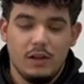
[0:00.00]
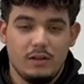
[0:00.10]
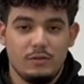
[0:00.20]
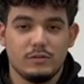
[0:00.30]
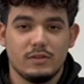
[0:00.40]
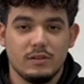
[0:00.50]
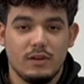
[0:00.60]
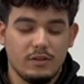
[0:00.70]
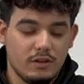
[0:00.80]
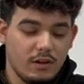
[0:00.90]
and using the
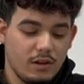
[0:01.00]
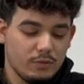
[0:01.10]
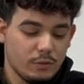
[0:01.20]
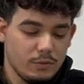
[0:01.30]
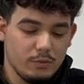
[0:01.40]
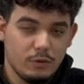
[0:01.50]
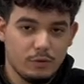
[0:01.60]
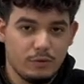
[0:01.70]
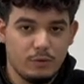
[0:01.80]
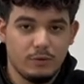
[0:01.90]
other half, we will blow
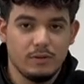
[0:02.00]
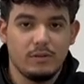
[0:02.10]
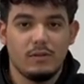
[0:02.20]
through